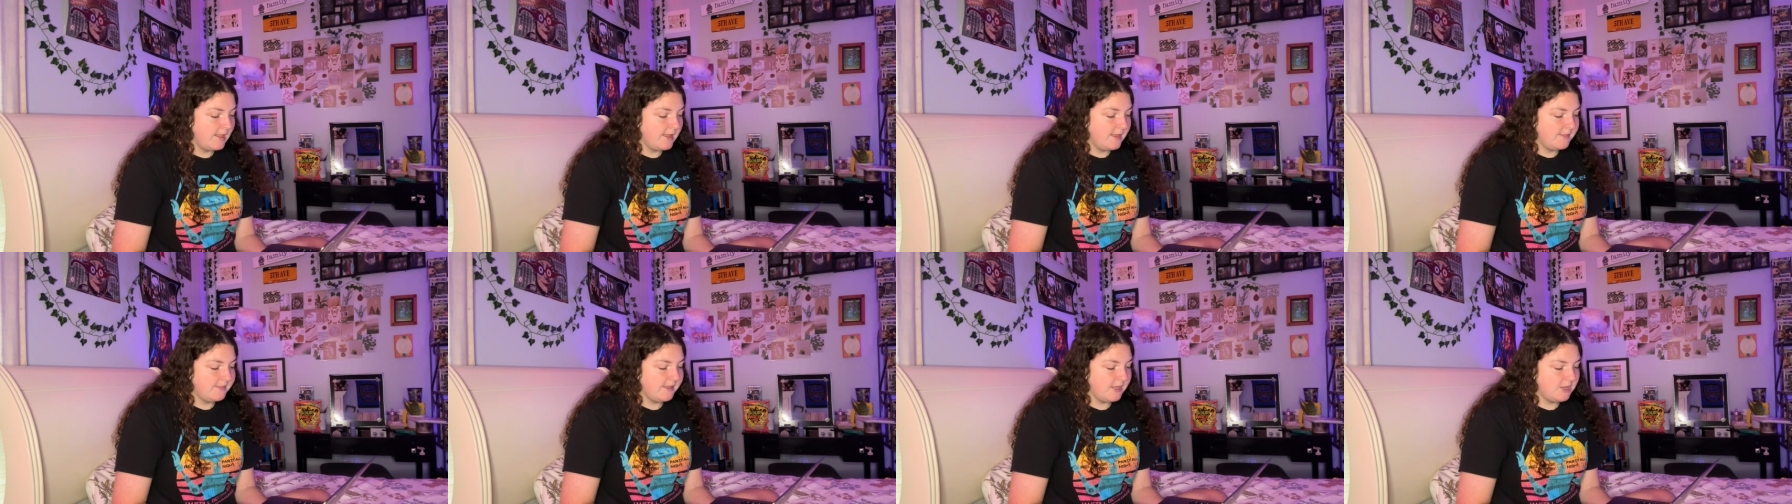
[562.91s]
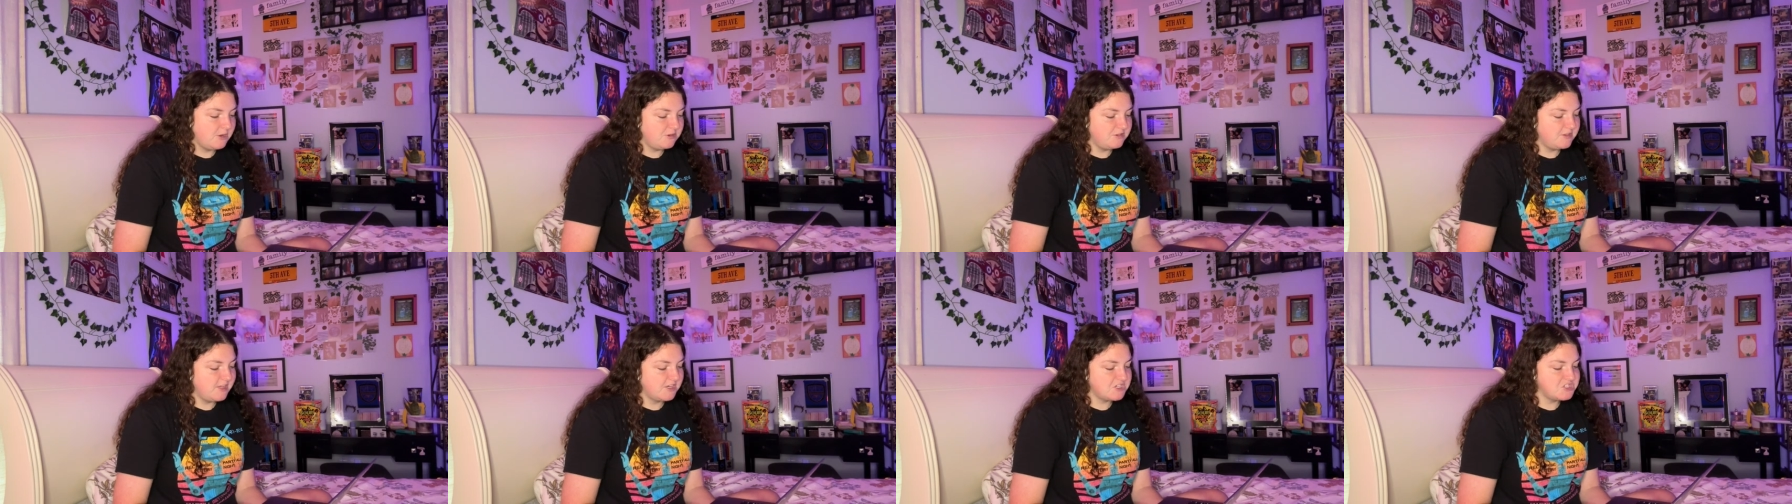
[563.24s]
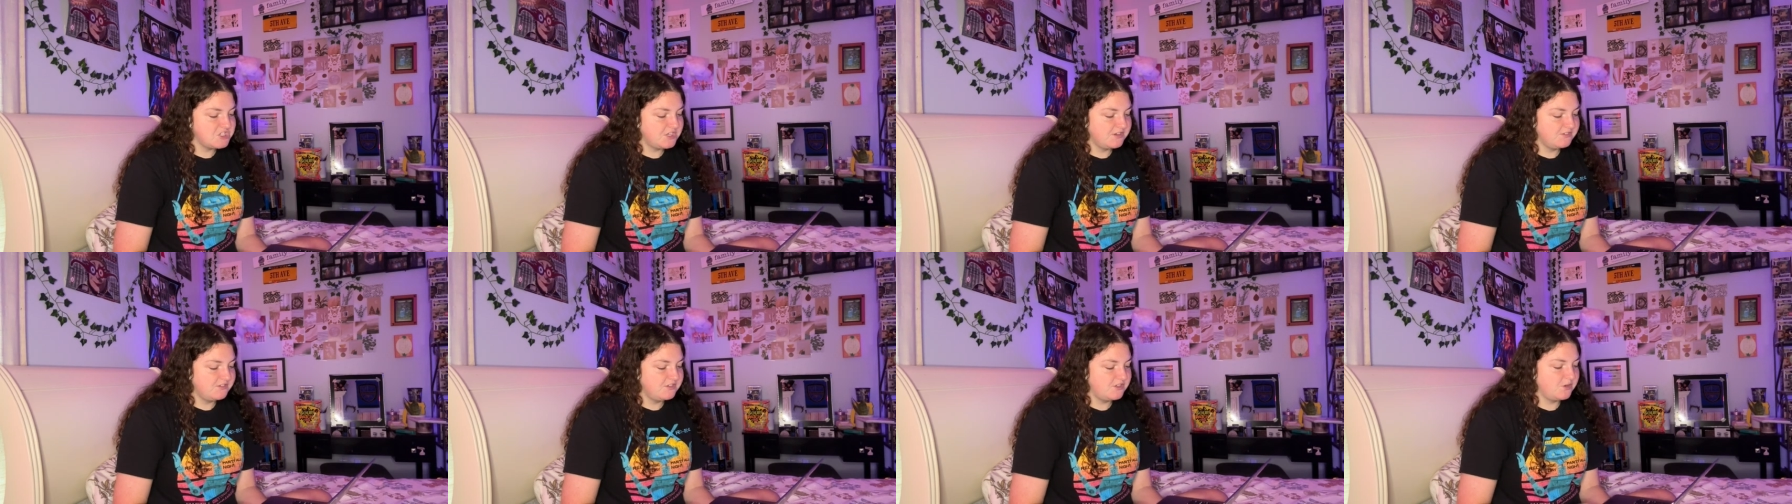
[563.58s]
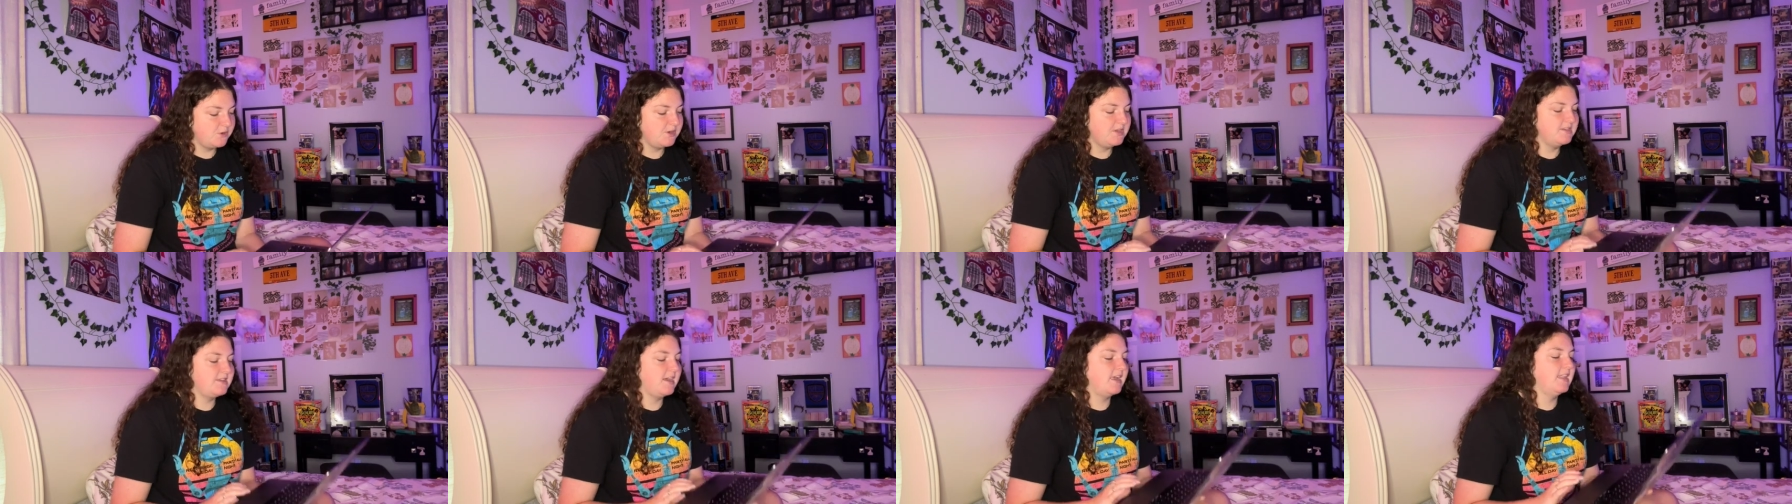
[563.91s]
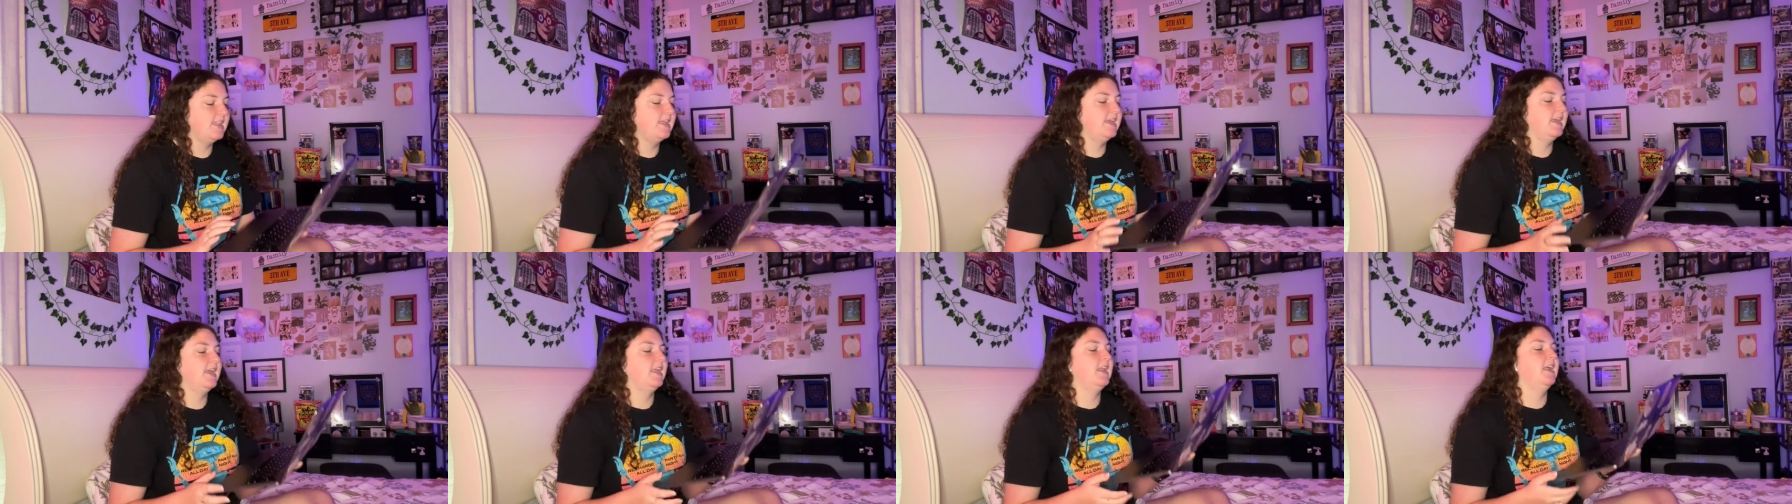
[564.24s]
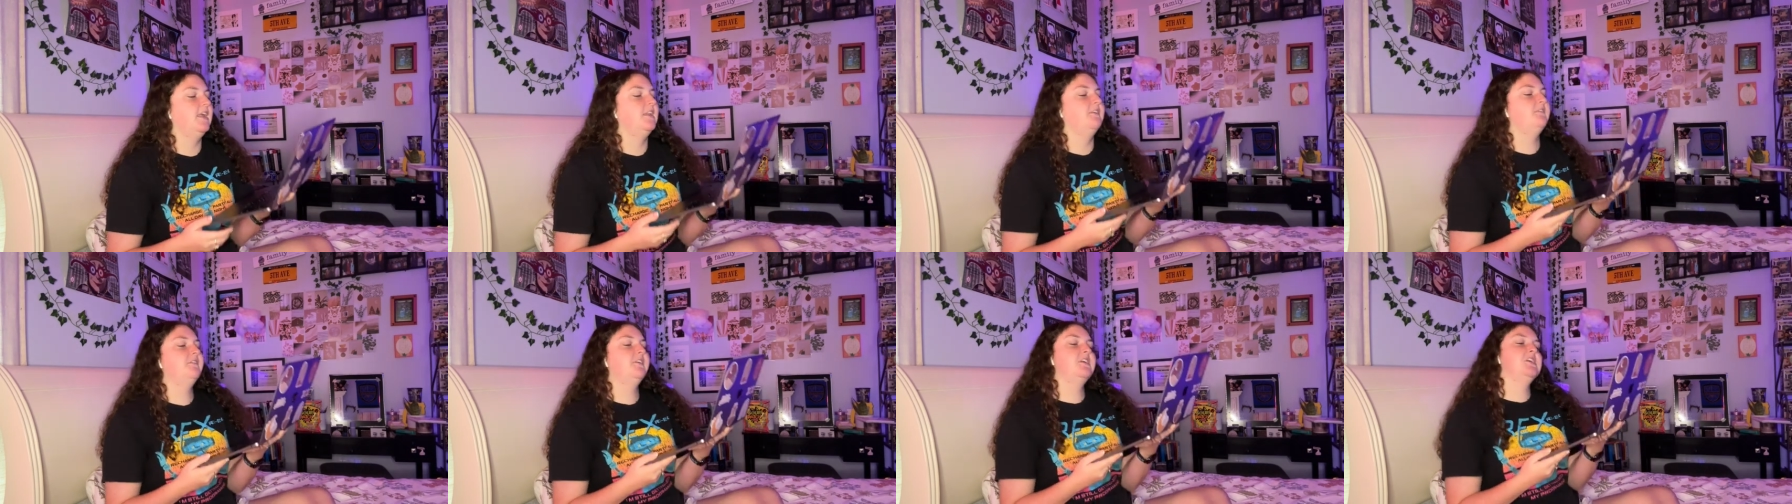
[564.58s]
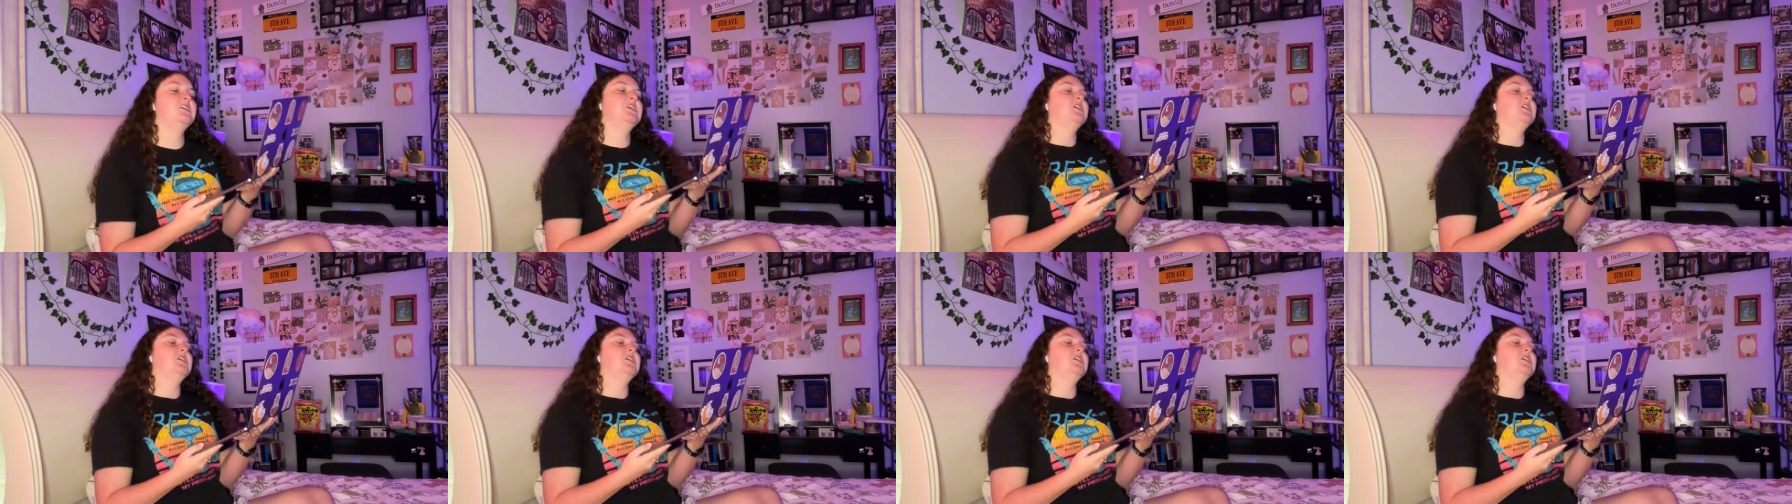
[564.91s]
The intersection of storytelling and innov